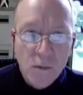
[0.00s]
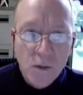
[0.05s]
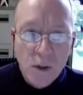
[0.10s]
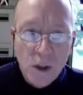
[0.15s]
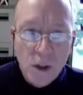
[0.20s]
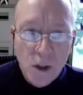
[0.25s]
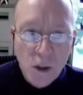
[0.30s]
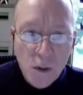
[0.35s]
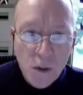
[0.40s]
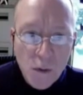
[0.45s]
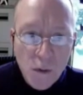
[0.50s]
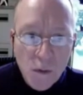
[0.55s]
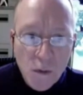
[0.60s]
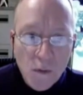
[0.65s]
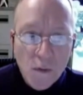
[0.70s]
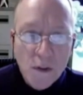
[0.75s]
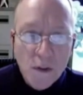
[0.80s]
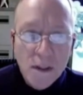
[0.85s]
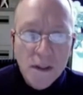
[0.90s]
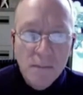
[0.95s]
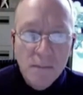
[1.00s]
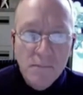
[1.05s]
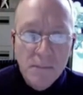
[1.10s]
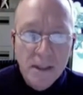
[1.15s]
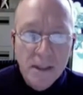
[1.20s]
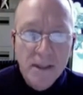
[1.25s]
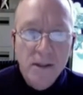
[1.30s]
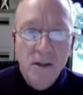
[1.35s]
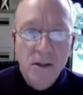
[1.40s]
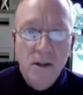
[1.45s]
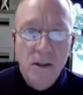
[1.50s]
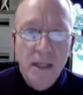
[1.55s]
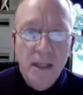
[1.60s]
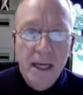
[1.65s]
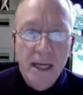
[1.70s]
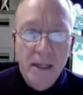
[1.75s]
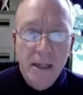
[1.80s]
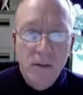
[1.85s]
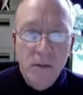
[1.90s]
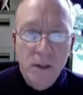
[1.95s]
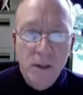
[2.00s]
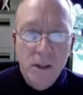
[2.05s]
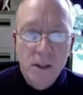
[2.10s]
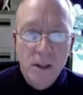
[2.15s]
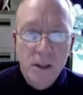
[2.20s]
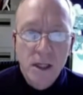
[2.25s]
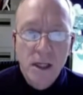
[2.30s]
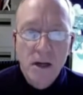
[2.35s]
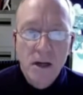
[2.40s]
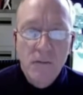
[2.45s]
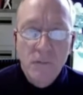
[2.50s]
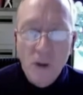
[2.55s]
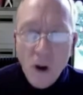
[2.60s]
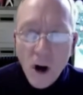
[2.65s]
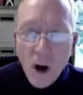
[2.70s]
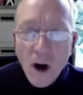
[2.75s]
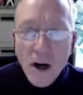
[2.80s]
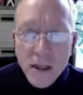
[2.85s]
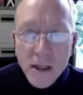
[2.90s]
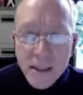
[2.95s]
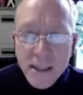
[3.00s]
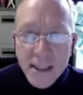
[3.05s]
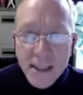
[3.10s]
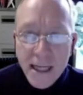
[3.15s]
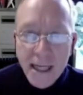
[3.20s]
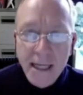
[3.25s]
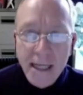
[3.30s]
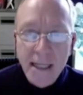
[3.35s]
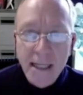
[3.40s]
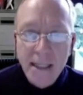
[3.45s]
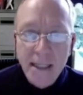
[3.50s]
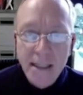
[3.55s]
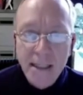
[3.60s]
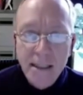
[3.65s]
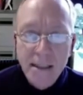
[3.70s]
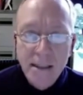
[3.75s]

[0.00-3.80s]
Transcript: use mythical language for our sake,